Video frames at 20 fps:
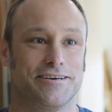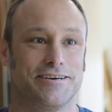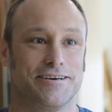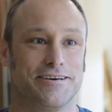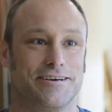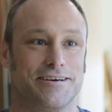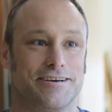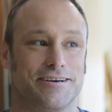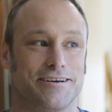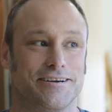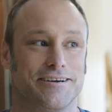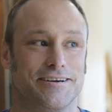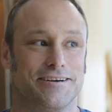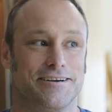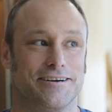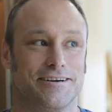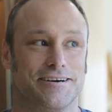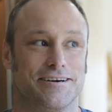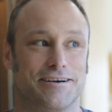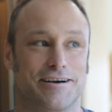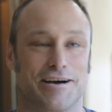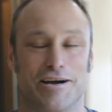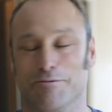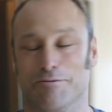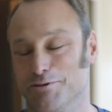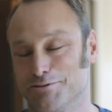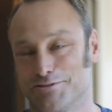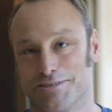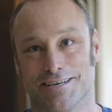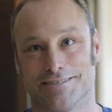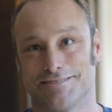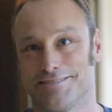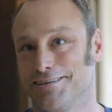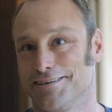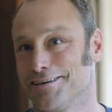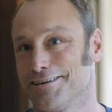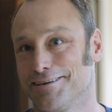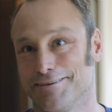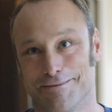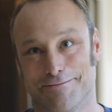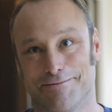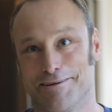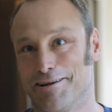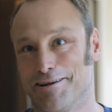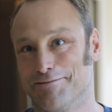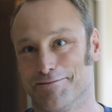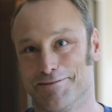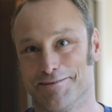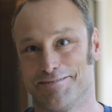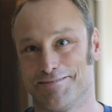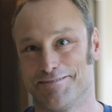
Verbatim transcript: uh, I almost got sick. Ran over to the